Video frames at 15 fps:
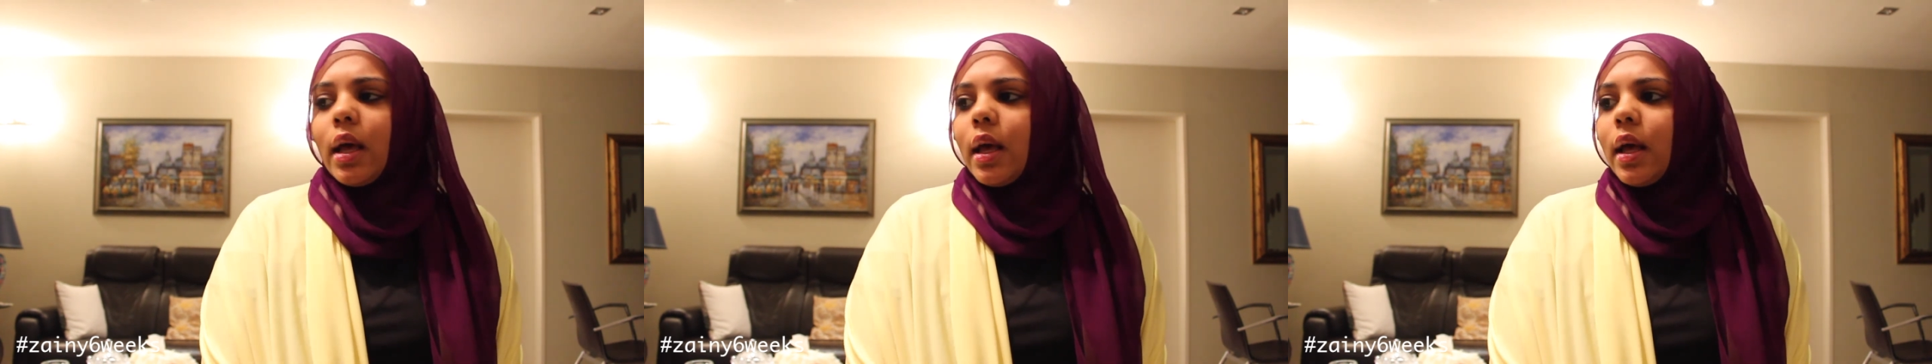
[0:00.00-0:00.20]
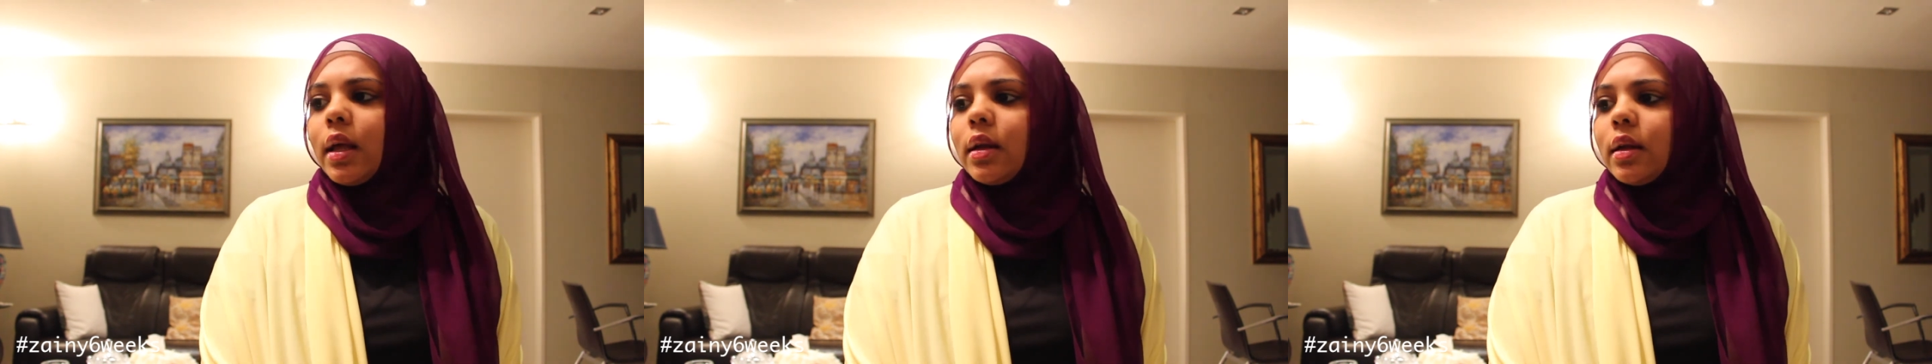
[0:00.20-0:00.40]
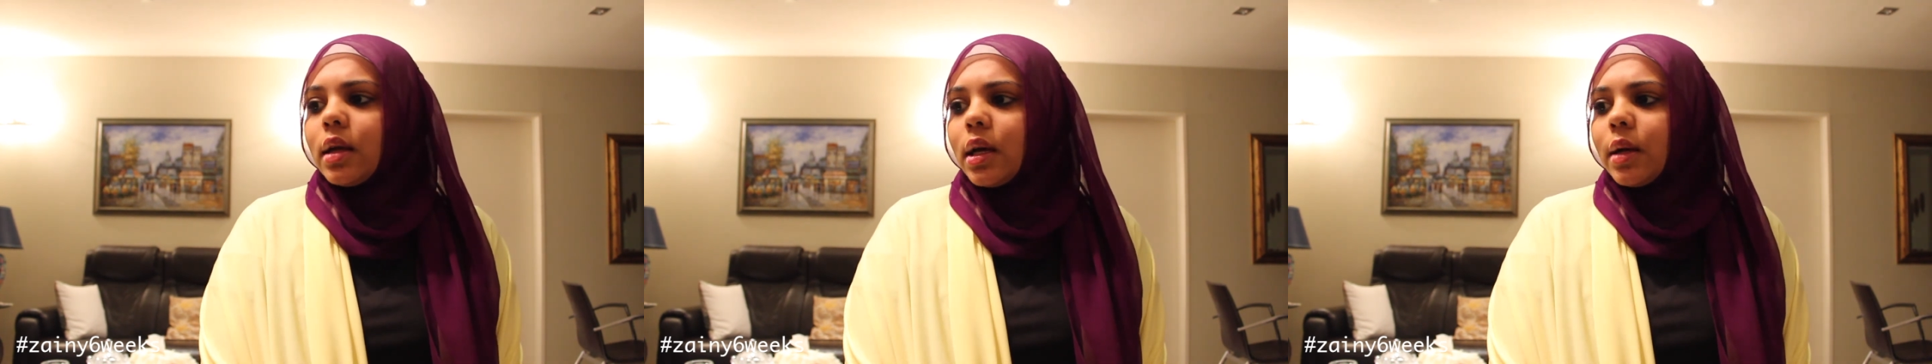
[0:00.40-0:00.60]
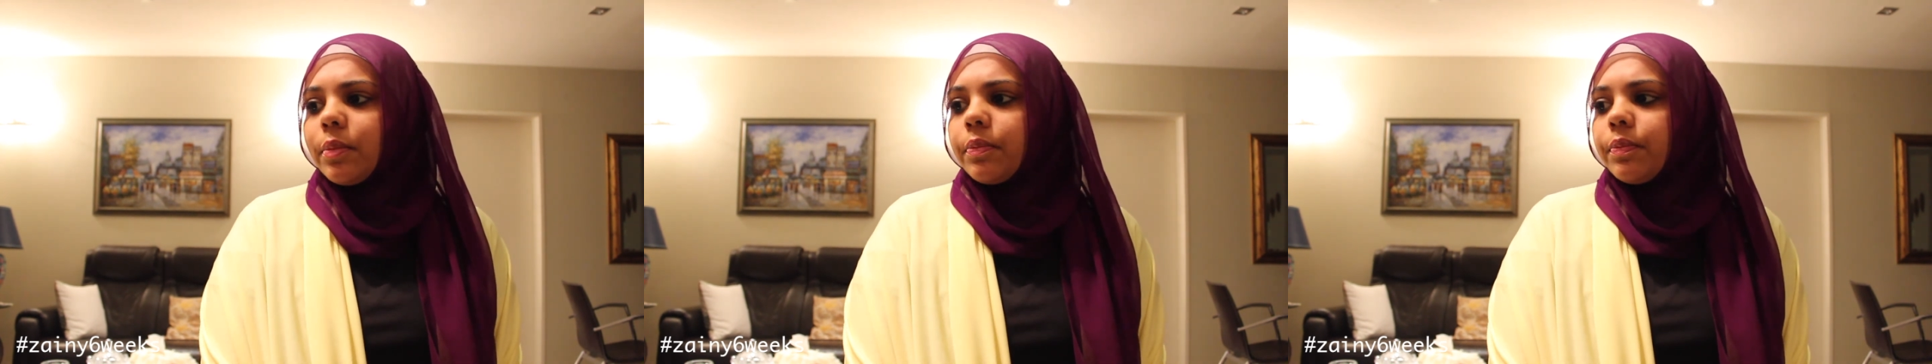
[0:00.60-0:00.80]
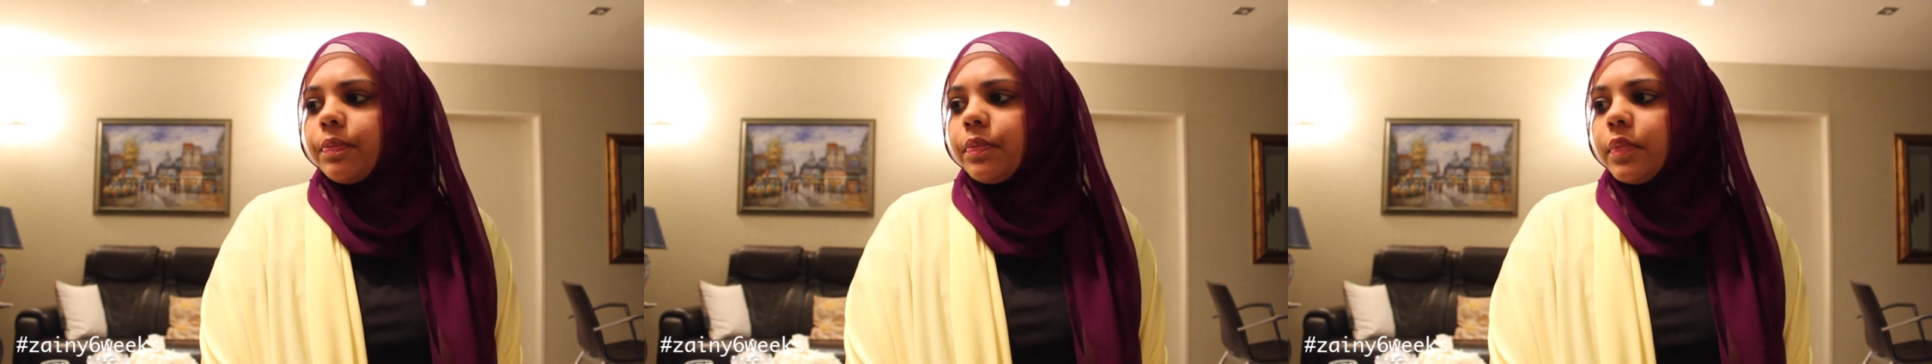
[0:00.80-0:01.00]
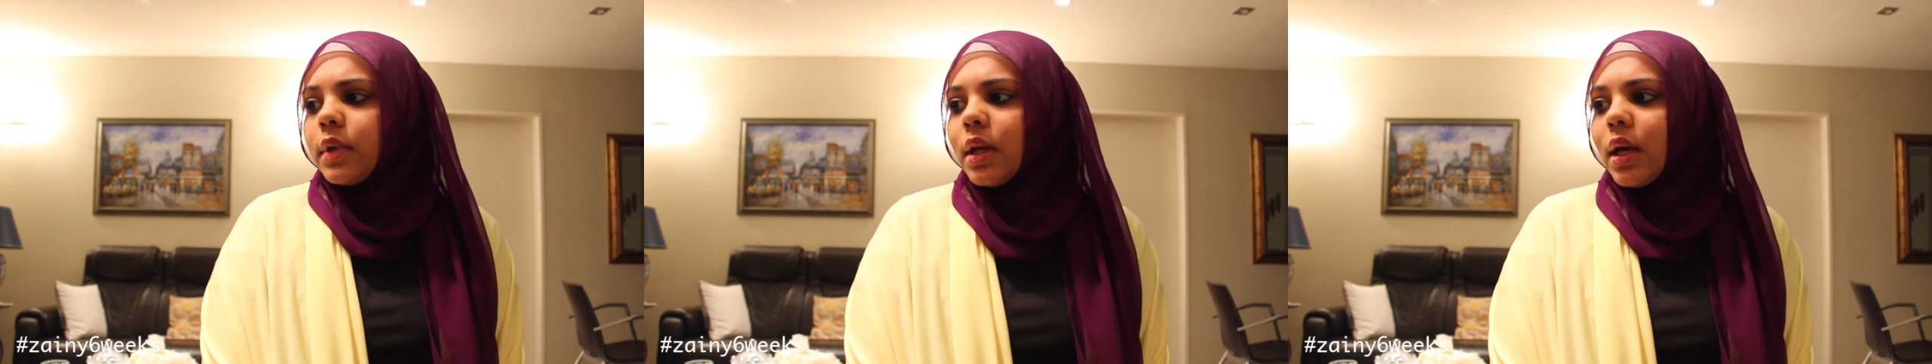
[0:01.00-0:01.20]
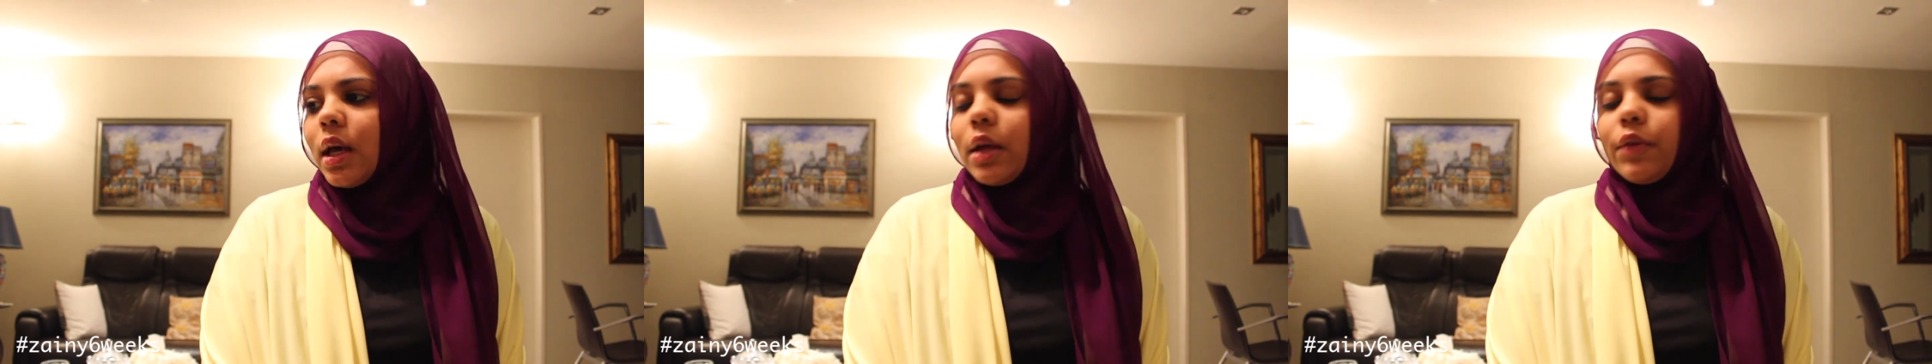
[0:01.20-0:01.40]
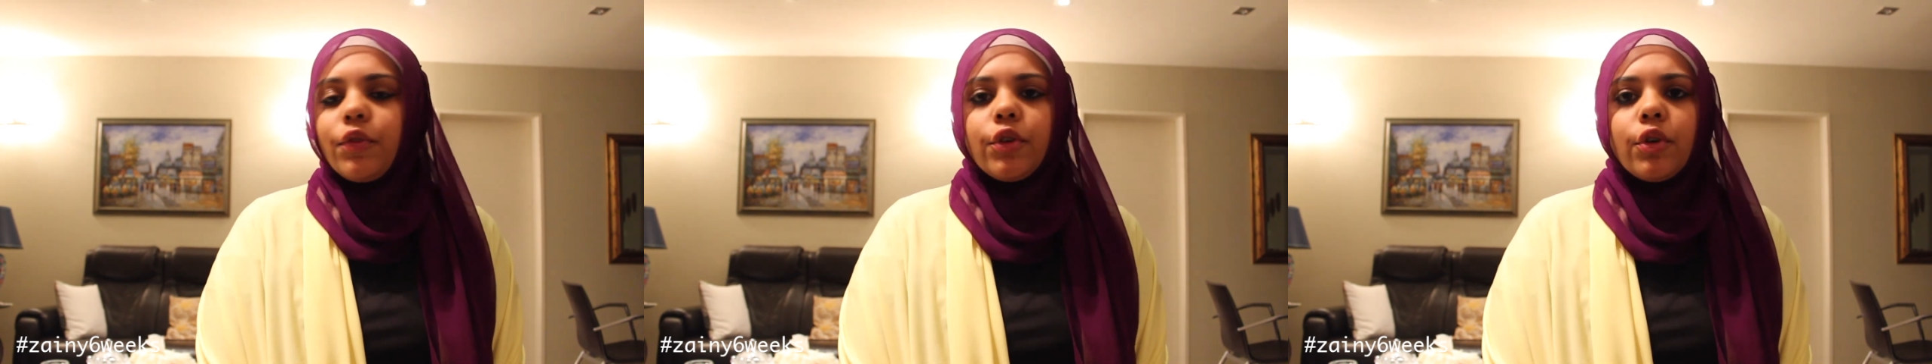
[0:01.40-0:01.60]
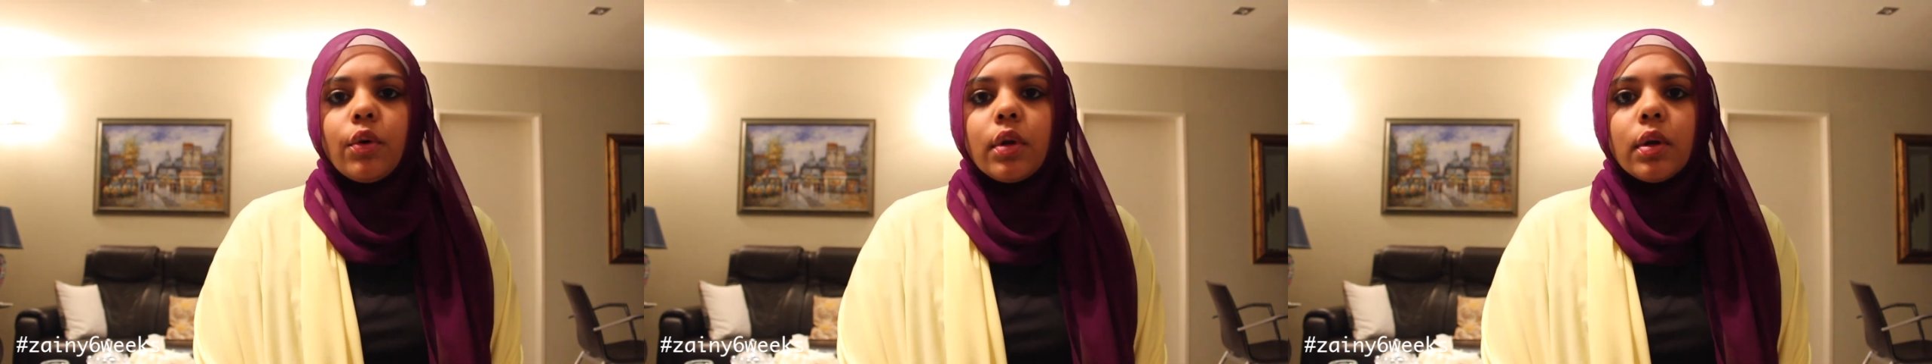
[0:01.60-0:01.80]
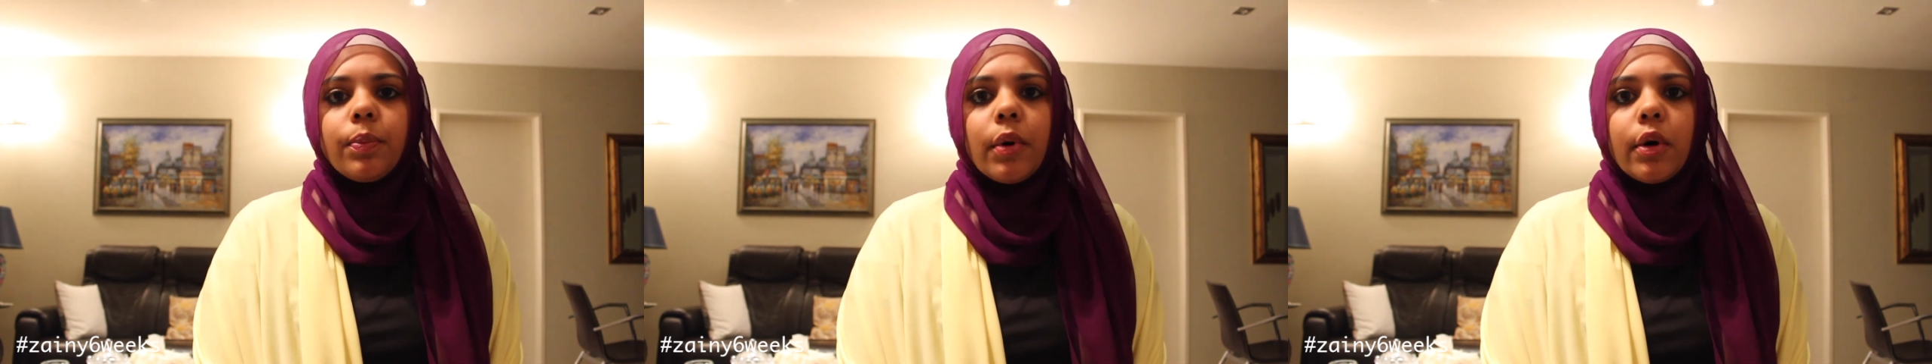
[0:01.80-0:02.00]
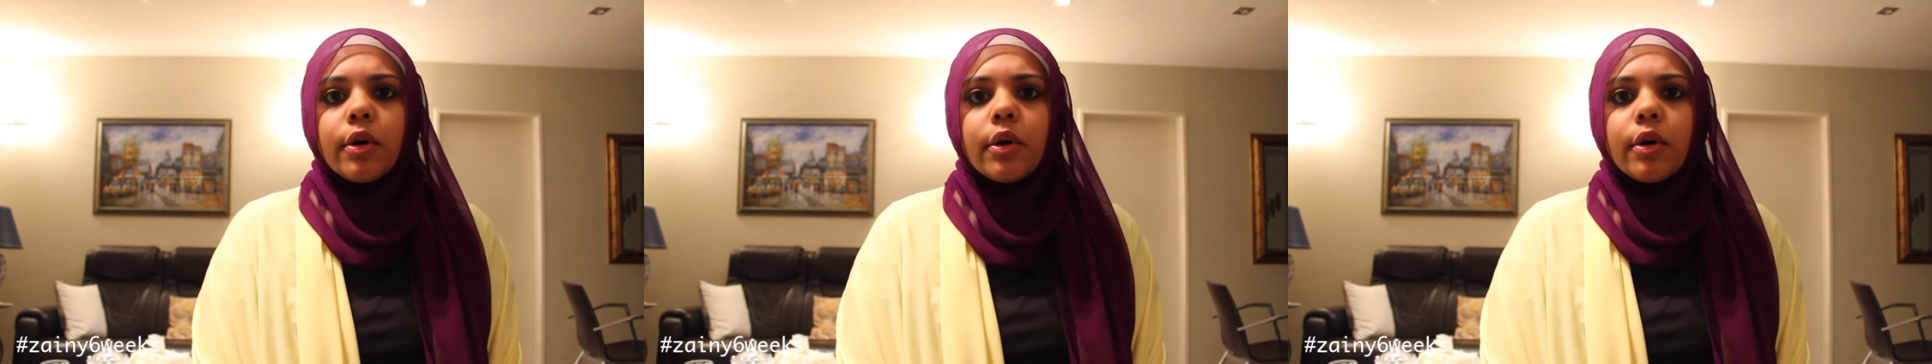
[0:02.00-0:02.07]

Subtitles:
And yeah, if you don't want to